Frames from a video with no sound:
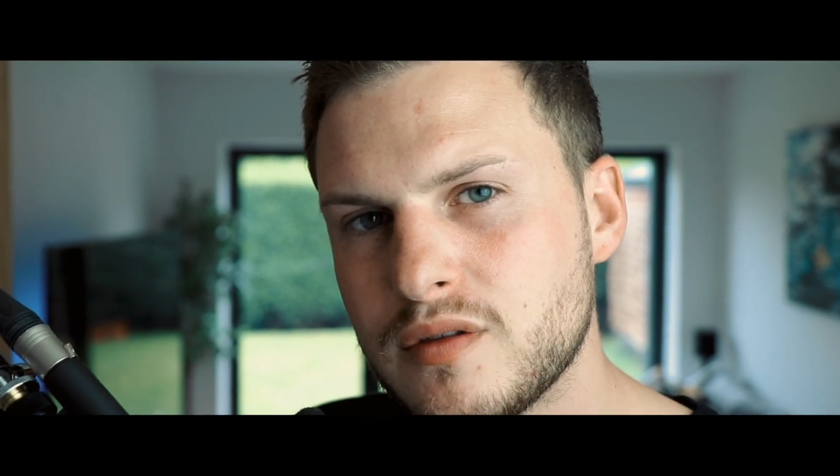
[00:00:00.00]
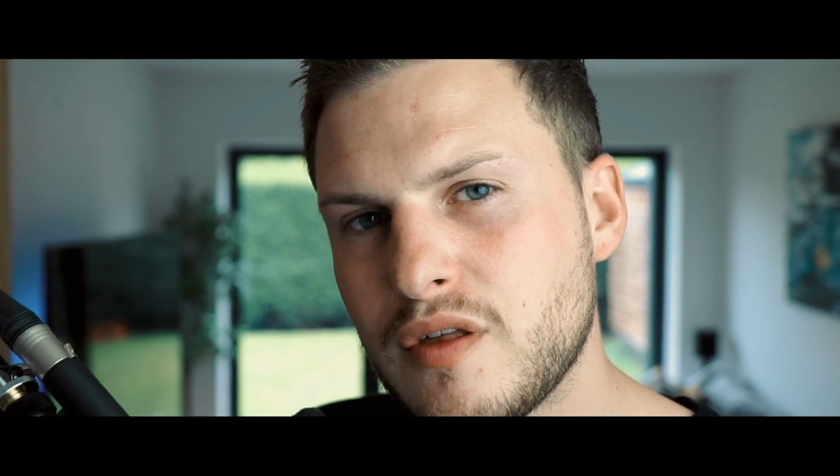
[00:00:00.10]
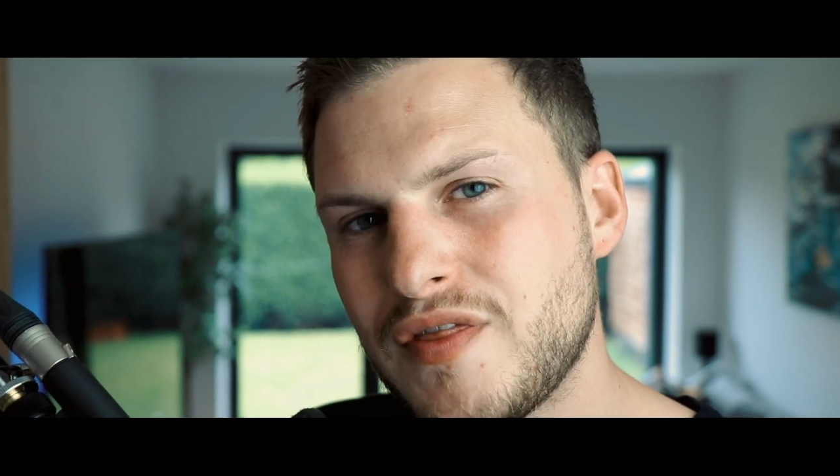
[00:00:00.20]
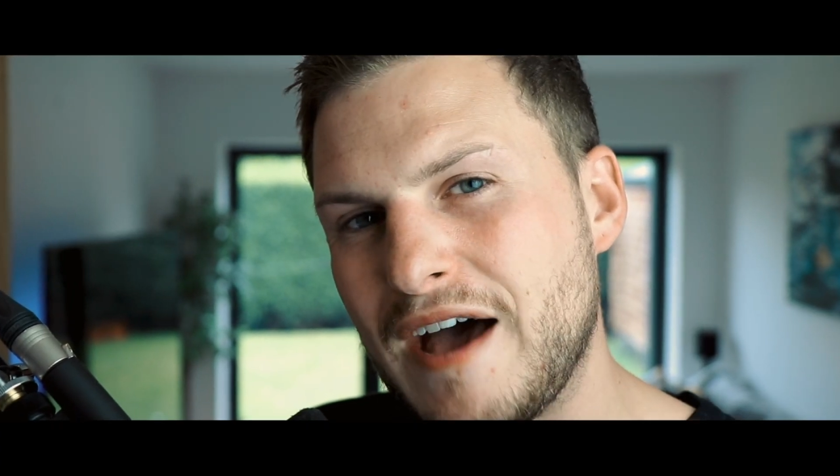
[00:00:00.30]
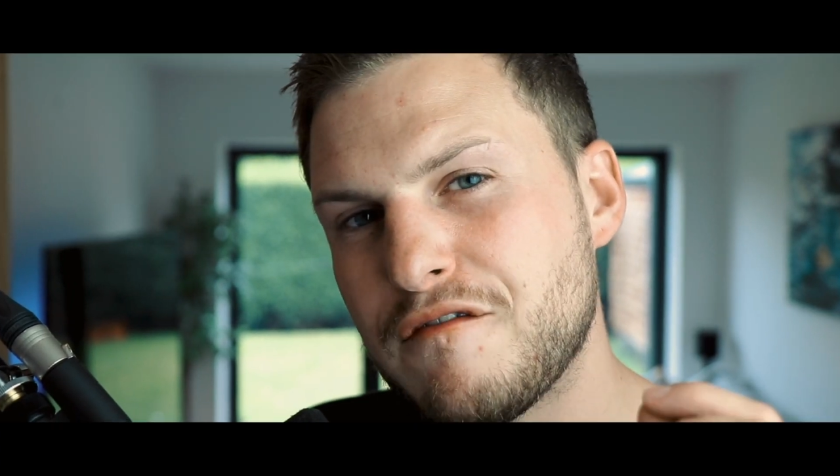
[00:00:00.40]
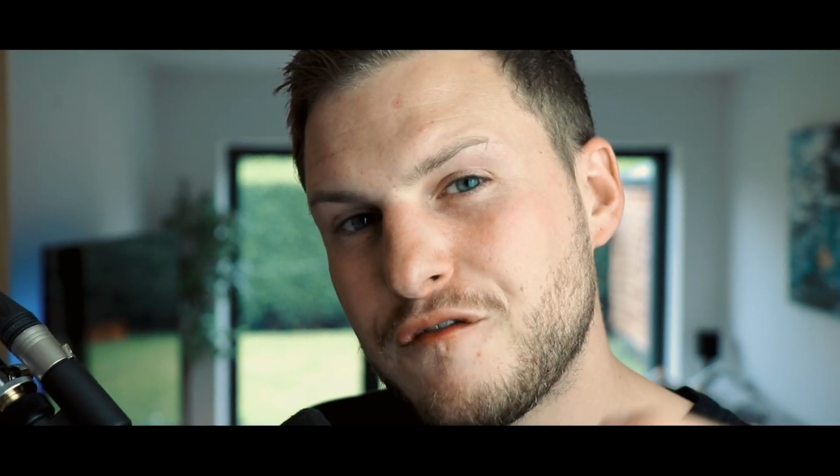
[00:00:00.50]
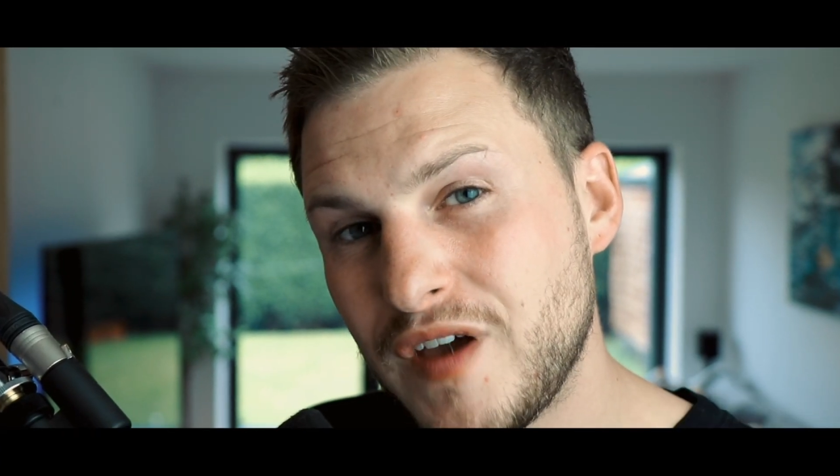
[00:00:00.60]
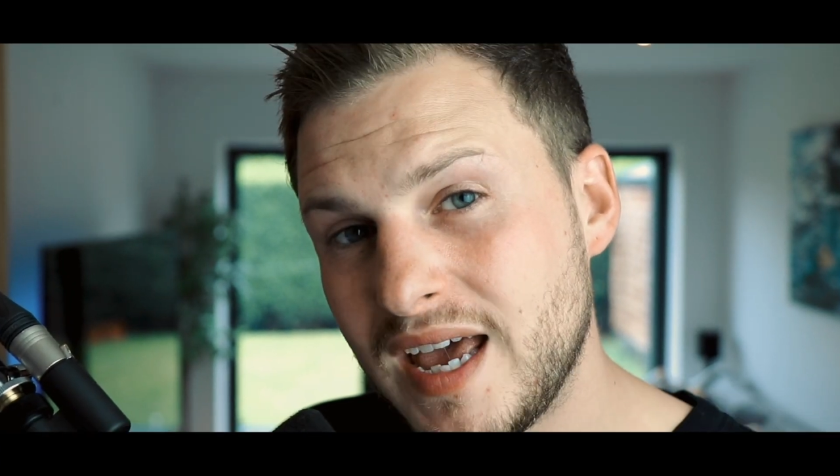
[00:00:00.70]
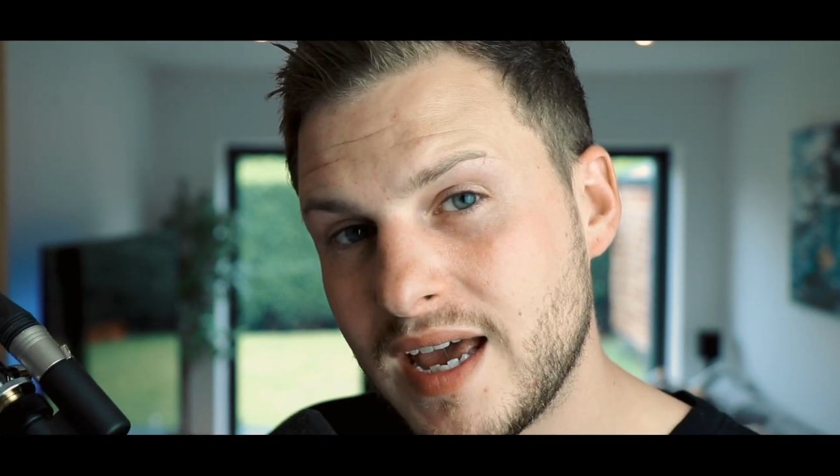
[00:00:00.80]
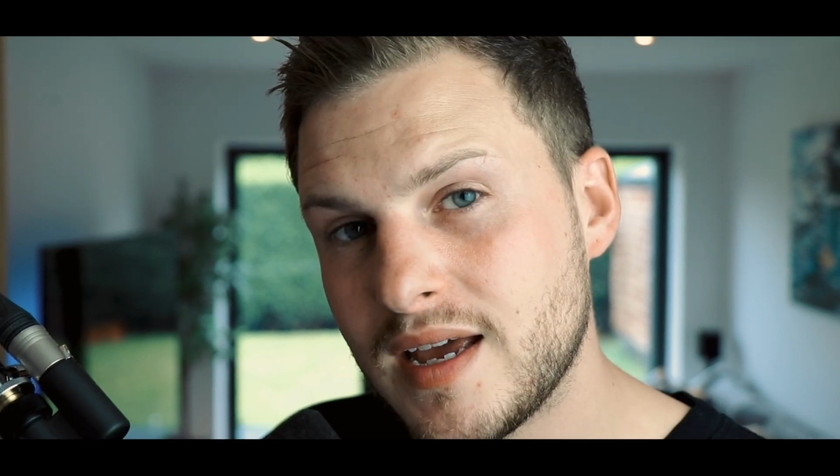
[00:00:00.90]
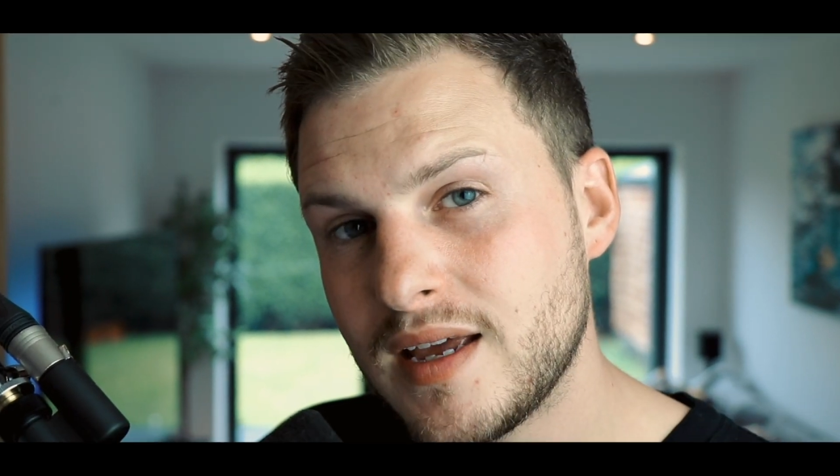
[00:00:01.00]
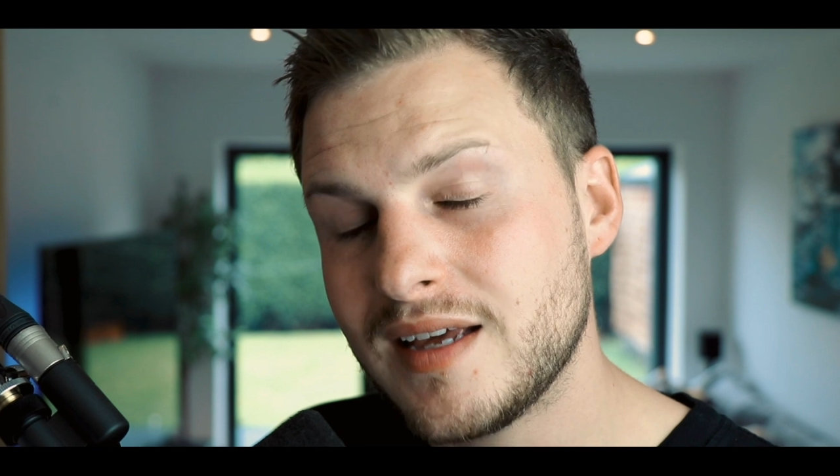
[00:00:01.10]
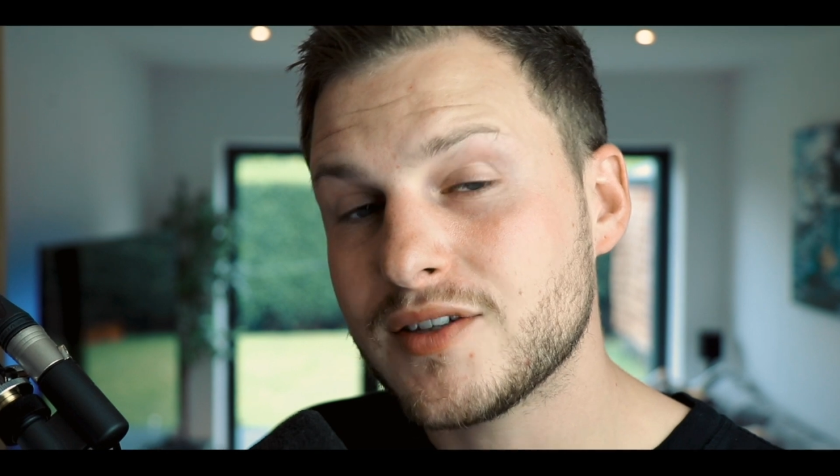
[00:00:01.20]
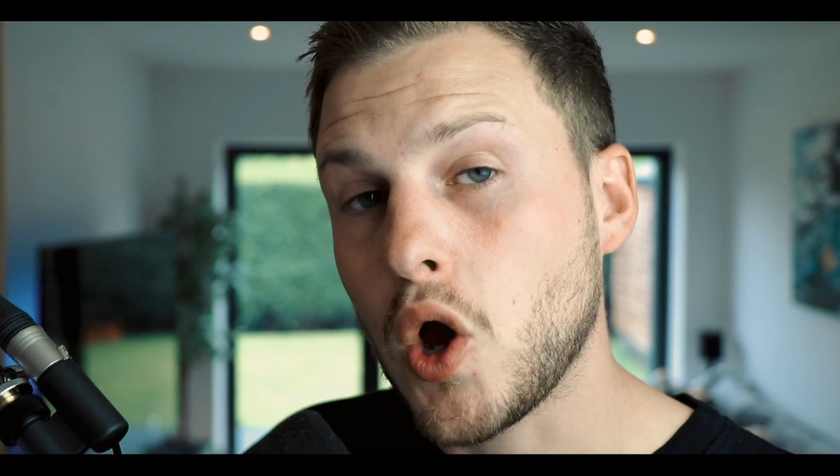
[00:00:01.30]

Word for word: that that fear is